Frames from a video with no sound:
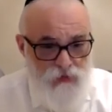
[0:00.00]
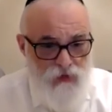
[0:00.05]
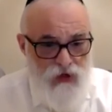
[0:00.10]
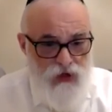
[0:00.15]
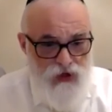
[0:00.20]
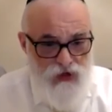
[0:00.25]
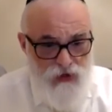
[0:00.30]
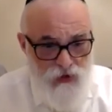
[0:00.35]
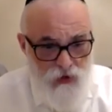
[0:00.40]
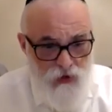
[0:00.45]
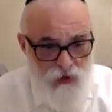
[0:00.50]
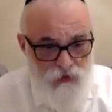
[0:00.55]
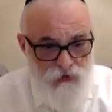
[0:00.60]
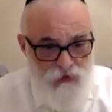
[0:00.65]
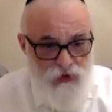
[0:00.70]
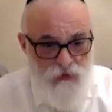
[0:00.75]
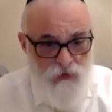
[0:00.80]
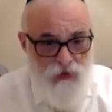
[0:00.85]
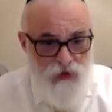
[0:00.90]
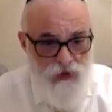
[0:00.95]
Ashley
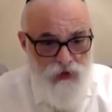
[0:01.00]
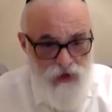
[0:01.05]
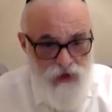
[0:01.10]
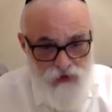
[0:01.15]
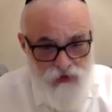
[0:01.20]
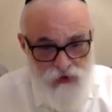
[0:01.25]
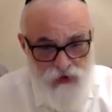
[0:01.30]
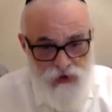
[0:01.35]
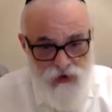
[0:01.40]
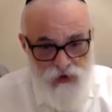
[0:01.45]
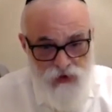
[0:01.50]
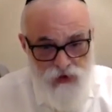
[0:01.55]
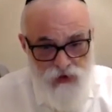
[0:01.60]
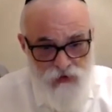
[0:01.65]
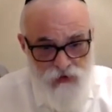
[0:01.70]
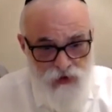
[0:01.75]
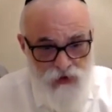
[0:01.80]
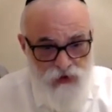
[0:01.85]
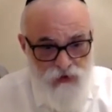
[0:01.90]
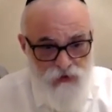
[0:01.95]
Ovar by Ishla
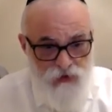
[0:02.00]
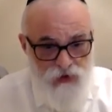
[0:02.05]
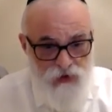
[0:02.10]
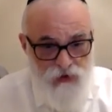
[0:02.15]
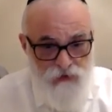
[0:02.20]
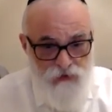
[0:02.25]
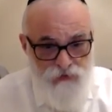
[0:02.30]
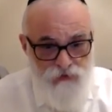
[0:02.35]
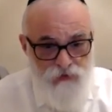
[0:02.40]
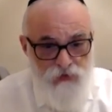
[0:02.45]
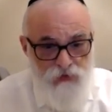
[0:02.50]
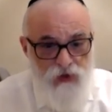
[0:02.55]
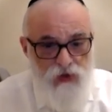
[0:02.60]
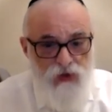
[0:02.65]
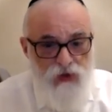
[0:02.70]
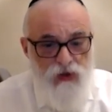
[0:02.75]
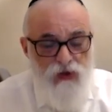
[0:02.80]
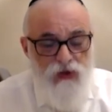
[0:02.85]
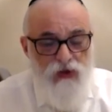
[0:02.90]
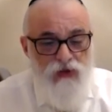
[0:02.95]
Yosef Adam Shah.
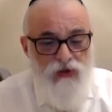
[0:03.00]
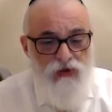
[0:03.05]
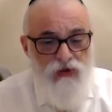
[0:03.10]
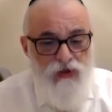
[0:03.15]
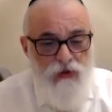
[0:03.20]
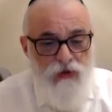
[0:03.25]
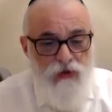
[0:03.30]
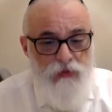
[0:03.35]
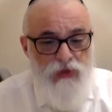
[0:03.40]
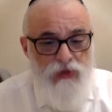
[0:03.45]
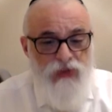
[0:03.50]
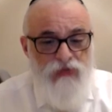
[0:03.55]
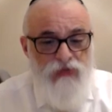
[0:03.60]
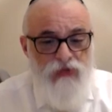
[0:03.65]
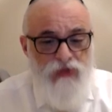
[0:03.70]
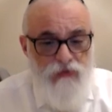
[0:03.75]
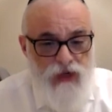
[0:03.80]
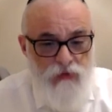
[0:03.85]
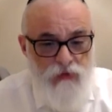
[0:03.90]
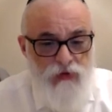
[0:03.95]
So there it brings from
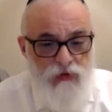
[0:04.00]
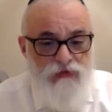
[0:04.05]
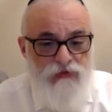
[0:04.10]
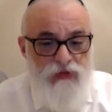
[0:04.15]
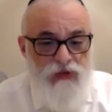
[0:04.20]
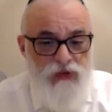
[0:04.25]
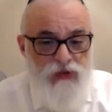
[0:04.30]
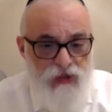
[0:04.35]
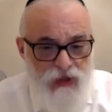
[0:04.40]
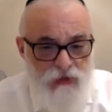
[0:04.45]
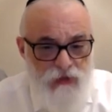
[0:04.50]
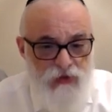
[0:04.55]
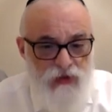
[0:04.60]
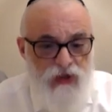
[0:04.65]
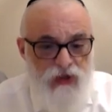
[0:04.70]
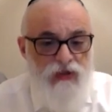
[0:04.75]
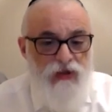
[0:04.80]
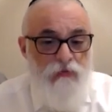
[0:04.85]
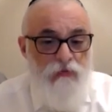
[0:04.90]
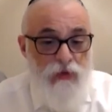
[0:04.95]
the mind of the Fidik Rebbe that
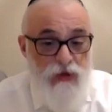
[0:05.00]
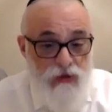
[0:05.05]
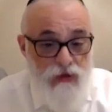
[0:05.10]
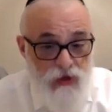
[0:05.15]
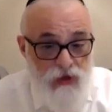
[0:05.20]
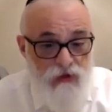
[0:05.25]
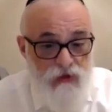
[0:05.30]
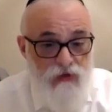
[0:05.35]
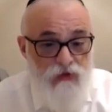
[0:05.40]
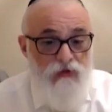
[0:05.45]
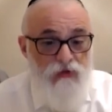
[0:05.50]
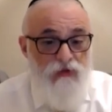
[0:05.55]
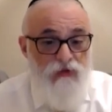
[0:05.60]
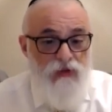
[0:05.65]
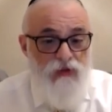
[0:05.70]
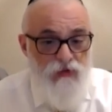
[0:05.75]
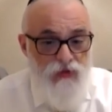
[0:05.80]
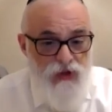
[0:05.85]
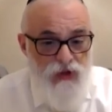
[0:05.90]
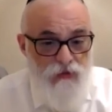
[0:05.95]
he said, Peites,
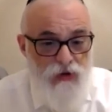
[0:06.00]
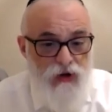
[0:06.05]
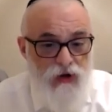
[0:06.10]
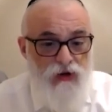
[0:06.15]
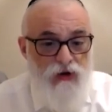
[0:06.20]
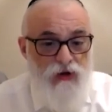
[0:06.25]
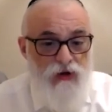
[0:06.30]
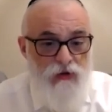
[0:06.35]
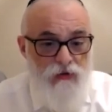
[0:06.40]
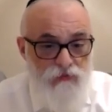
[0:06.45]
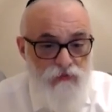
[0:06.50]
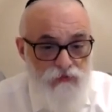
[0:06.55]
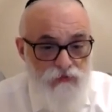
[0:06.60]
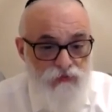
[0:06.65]
leaving America,